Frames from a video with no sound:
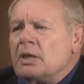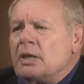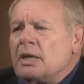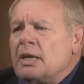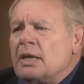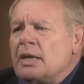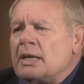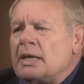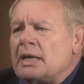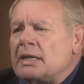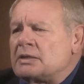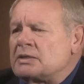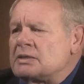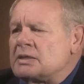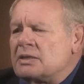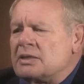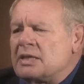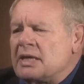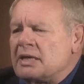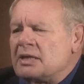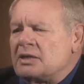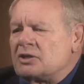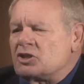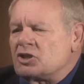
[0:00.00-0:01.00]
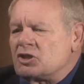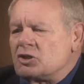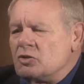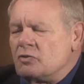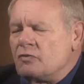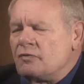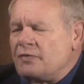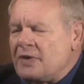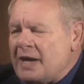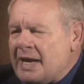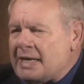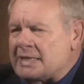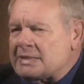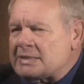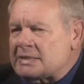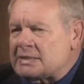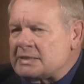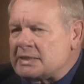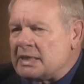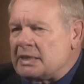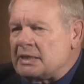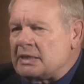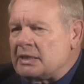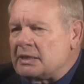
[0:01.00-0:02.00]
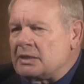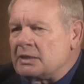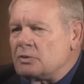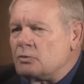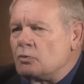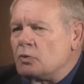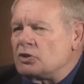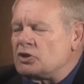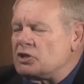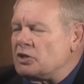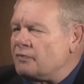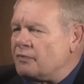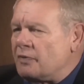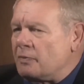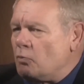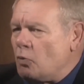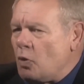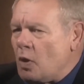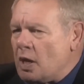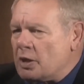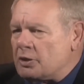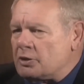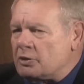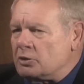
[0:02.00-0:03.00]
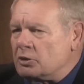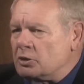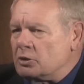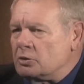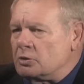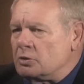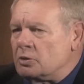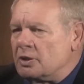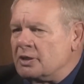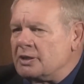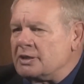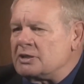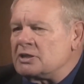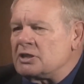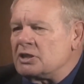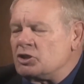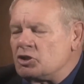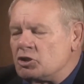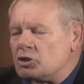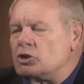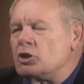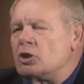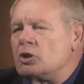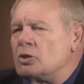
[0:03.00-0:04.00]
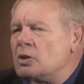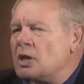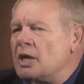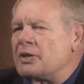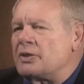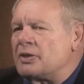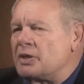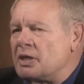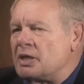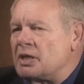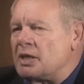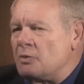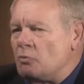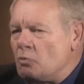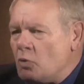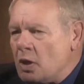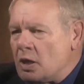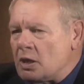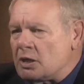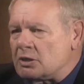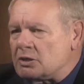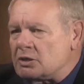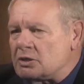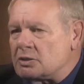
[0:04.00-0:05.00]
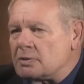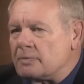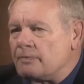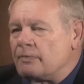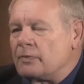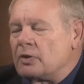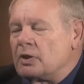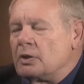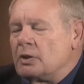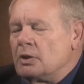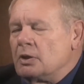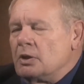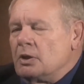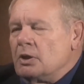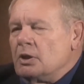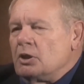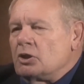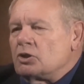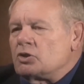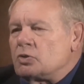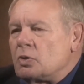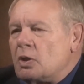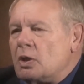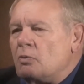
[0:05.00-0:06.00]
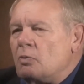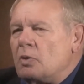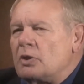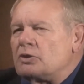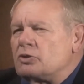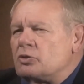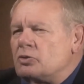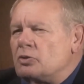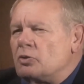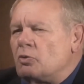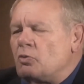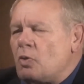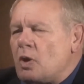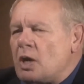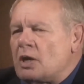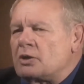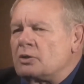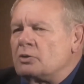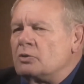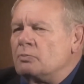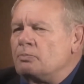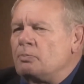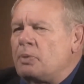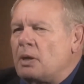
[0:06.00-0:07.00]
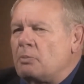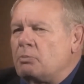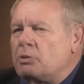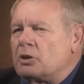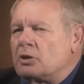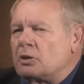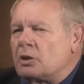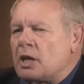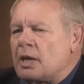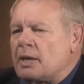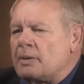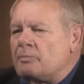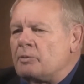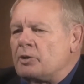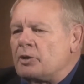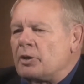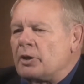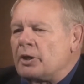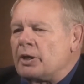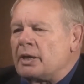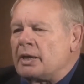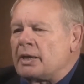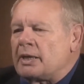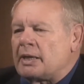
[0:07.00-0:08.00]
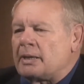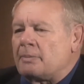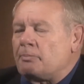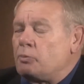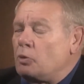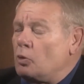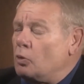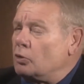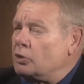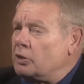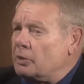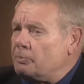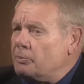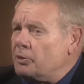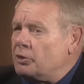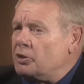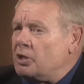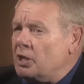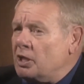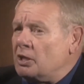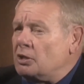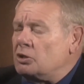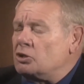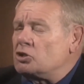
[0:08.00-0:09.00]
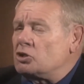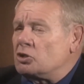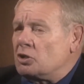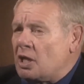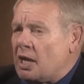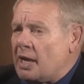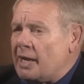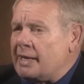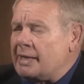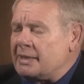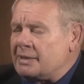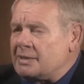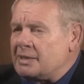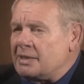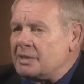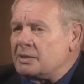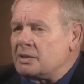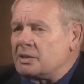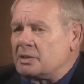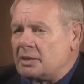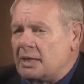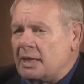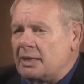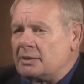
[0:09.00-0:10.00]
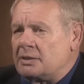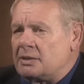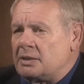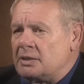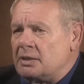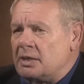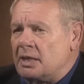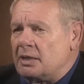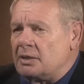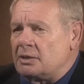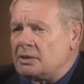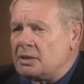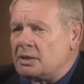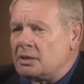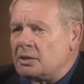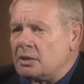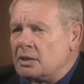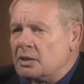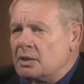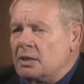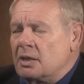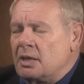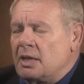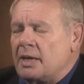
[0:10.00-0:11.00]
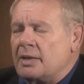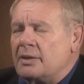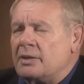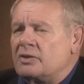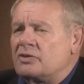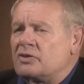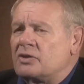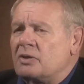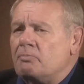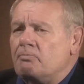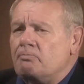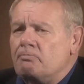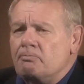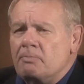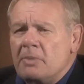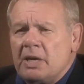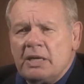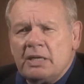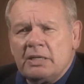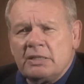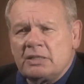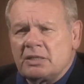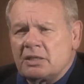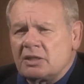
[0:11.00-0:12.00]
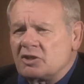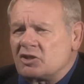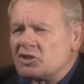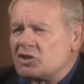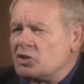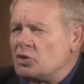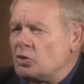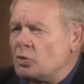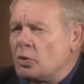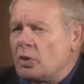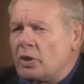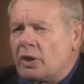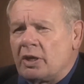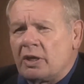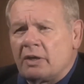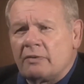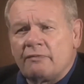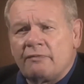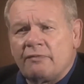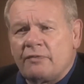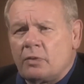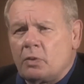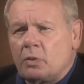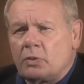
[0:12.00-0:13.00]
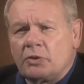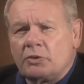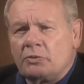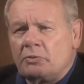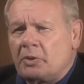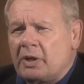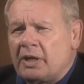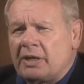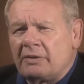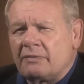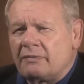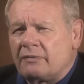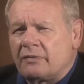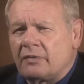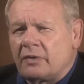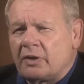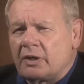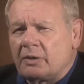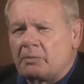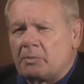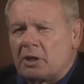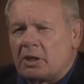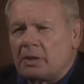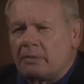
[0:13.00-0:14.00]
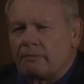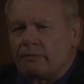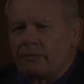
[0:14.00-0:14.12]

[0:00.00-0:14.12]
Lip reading: And I said, "That is so fascinating. Was he from Waterloo?" And he said, "You know, I think he was." So I went to the Waterloo Public Library and I pulled up the date, July 18th, 1918. And this amazing story unfolded right in front of me.